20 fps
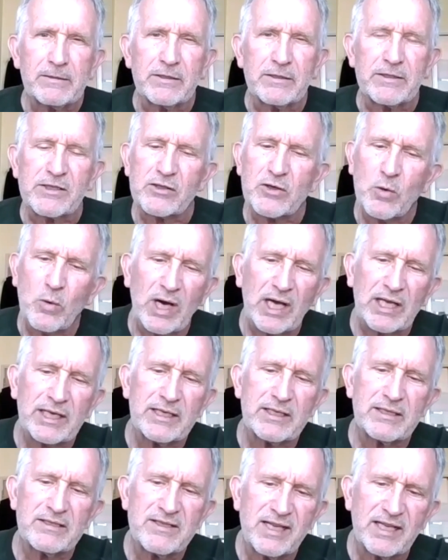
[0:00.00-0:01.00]
The
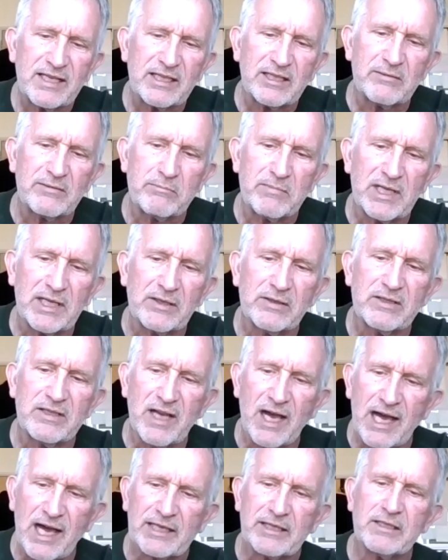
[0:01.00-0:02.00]
squatting tenant men
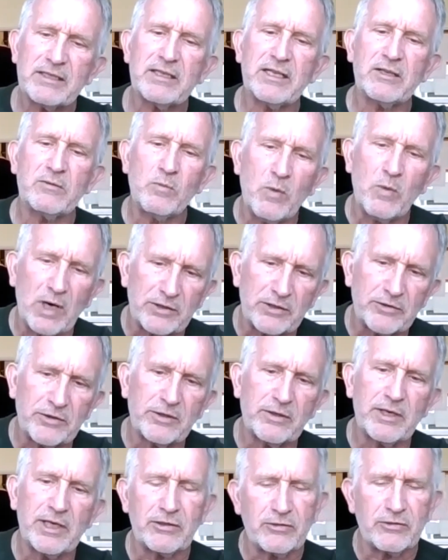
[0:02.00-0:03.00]
nodded and
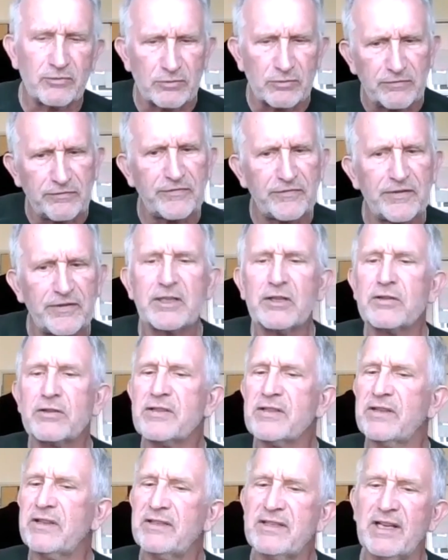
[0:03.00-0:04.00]
wondered and drew
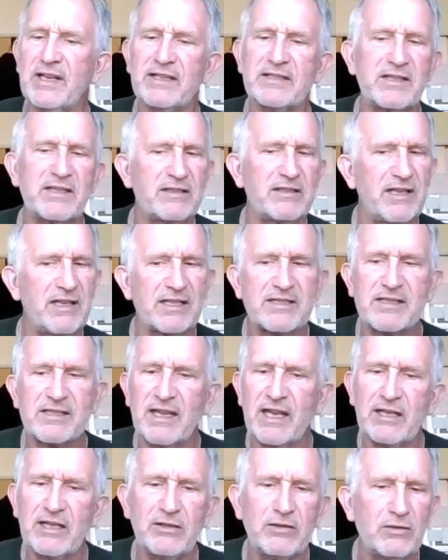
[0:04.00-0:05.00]
figures in the dust, and yes,
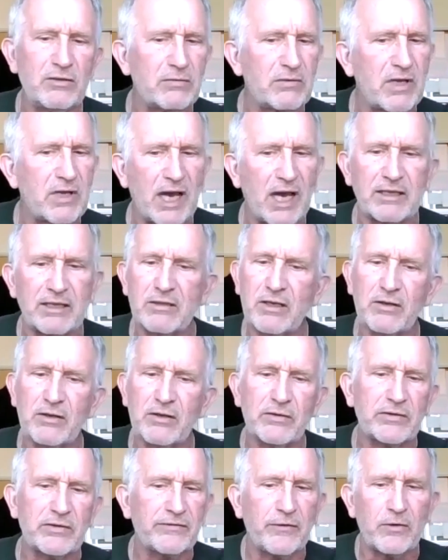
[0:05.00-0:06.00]
they knew, God
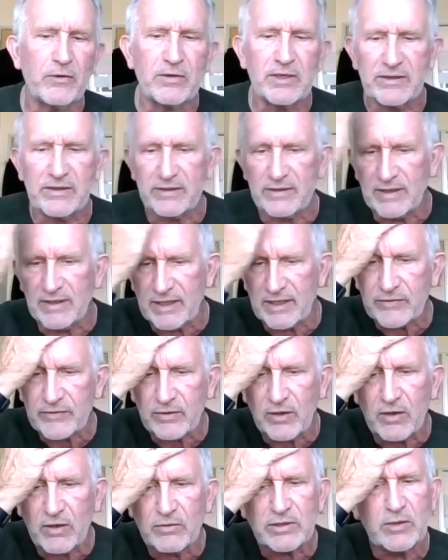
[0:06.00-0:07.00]
knows, if only the dust
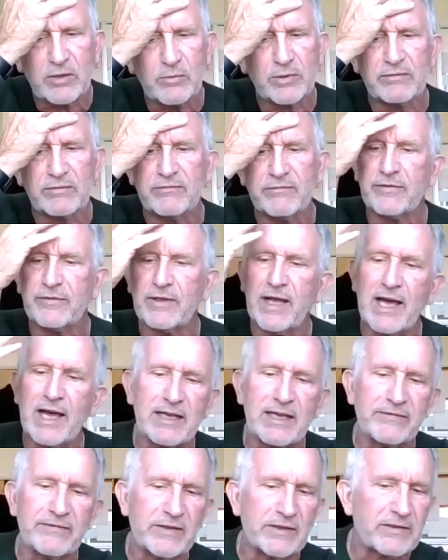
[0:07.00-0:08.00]
only wouldn't
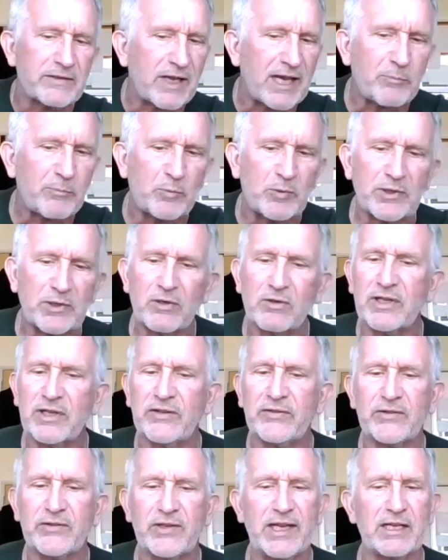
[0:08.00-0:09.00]
fly, if the top would only
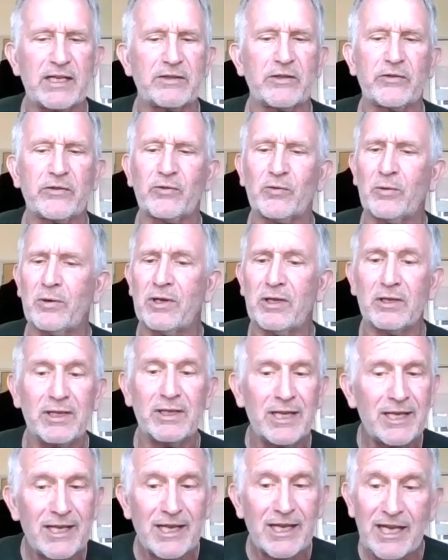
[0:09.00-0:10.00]
stay on the soil,
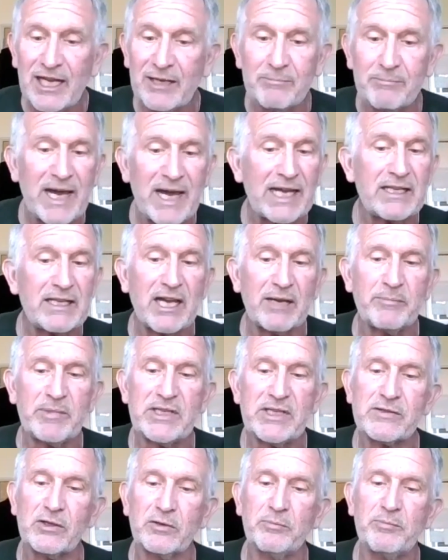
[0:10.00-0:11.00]
it might not be
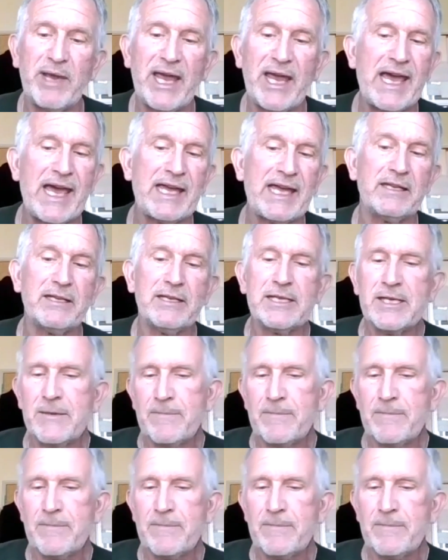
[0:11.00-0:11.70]
so bad.